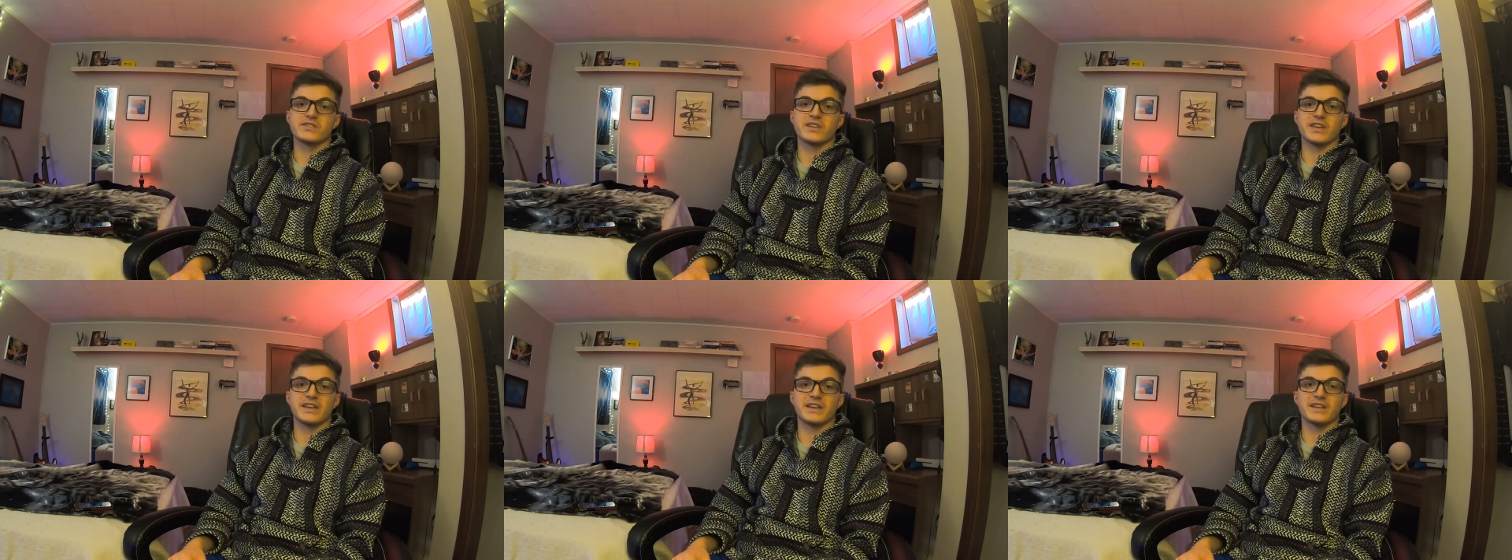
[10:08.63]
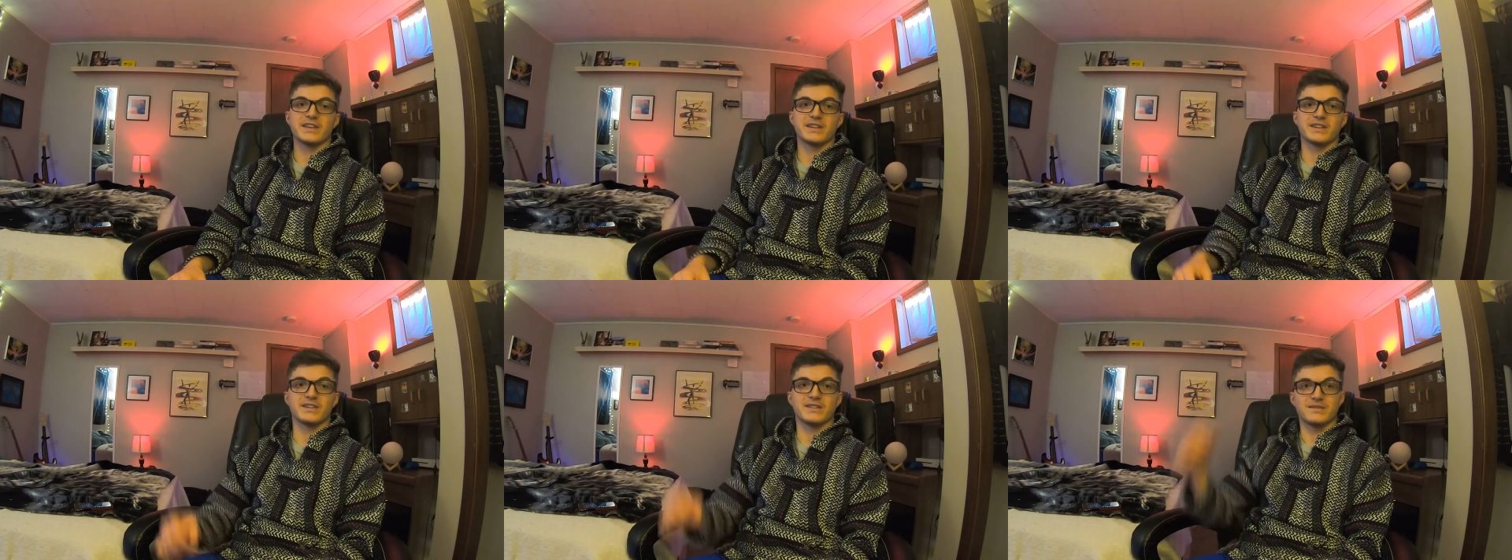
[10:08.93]

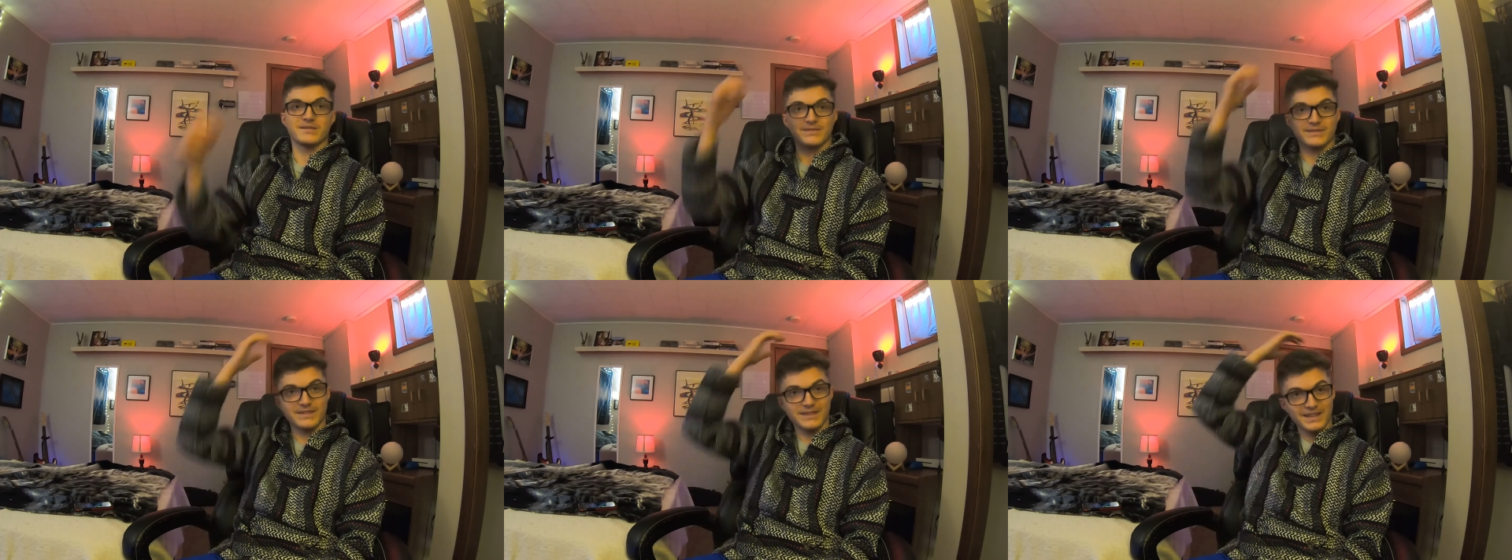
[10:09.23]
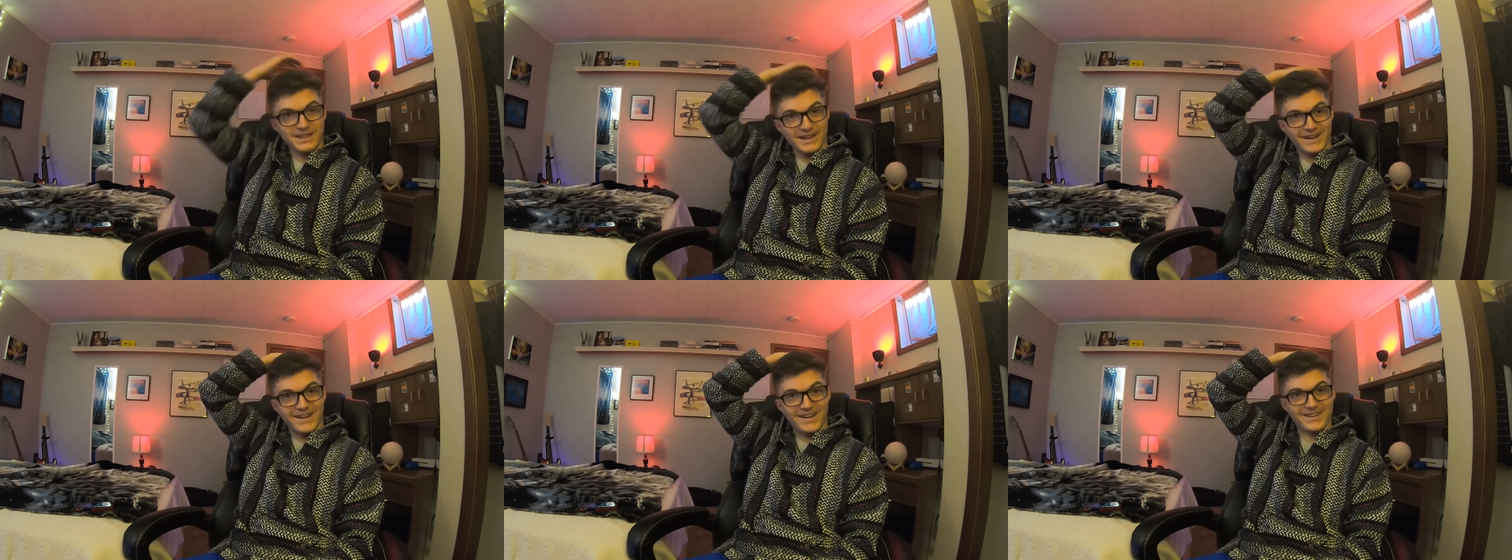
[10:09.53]
Like,
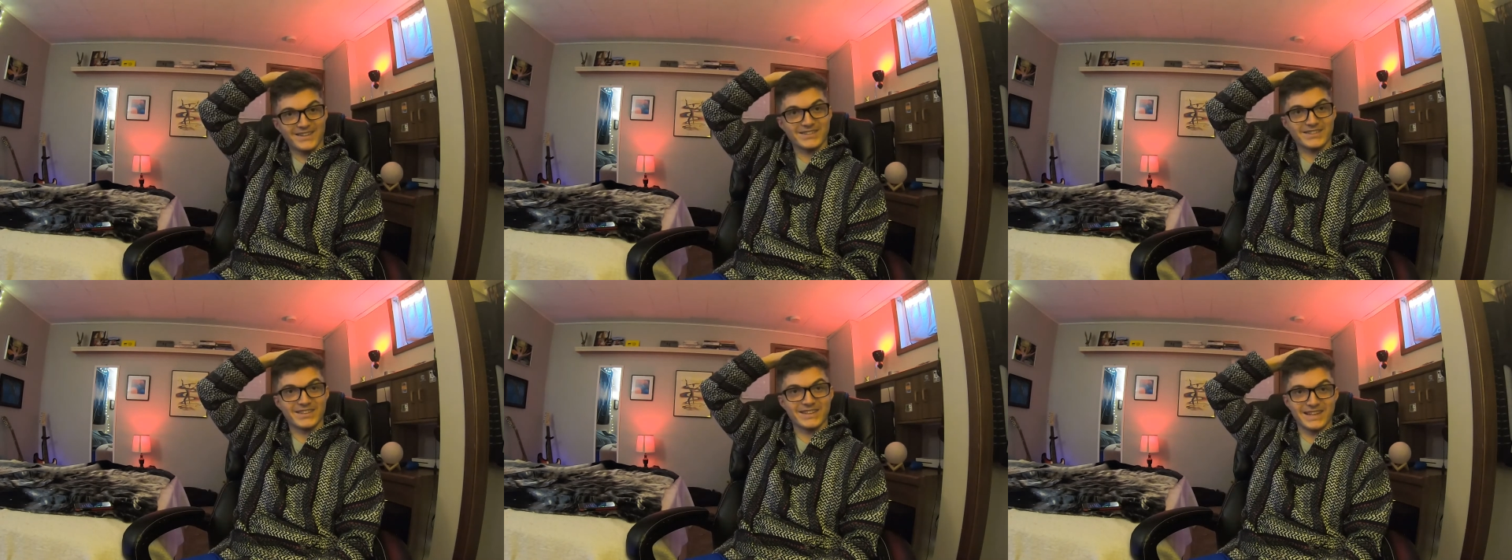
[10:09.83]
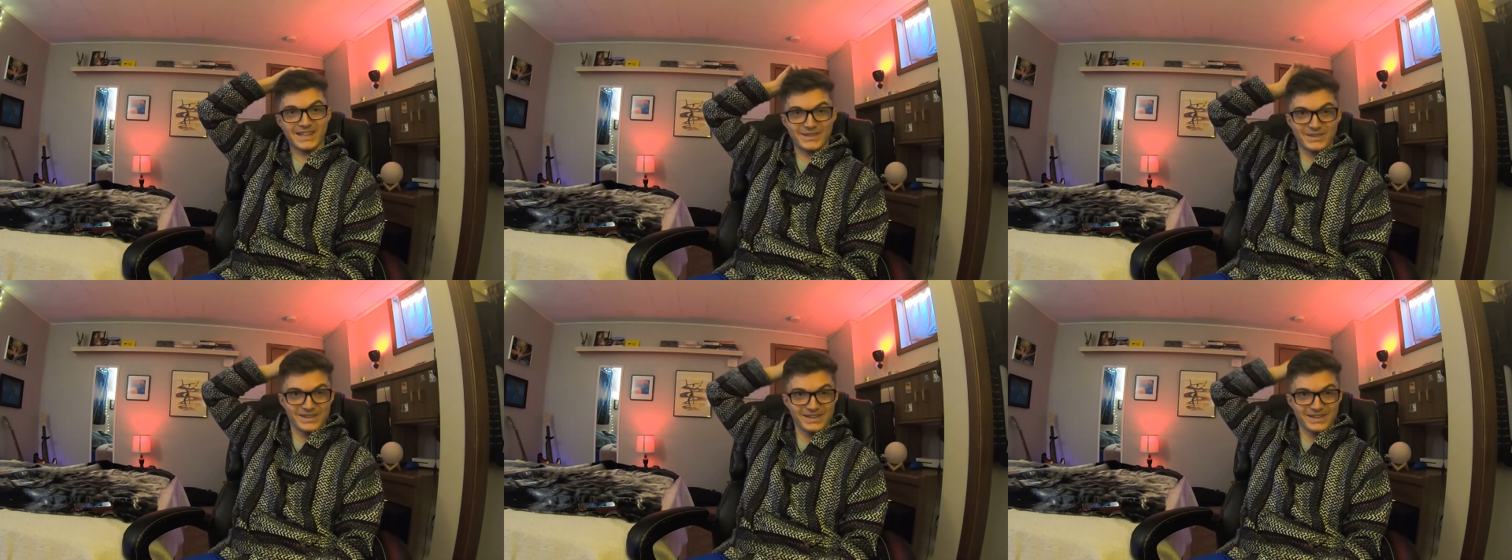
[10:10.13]
honestly,